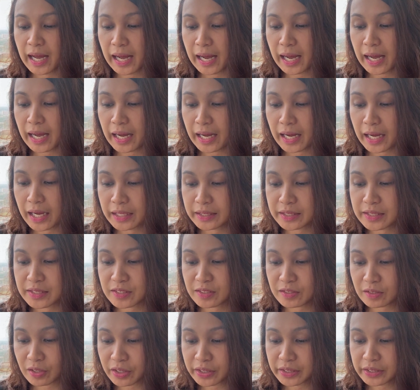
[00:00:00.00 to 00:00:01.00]
the
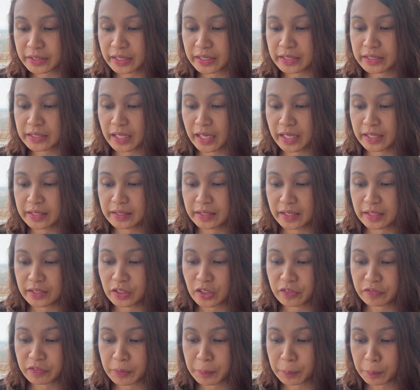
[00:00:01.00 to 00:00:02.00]
start and the end date
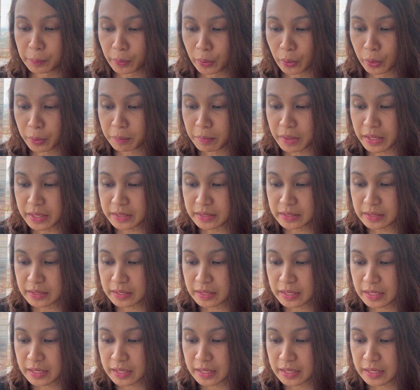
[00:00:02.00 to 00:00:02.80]
of employment,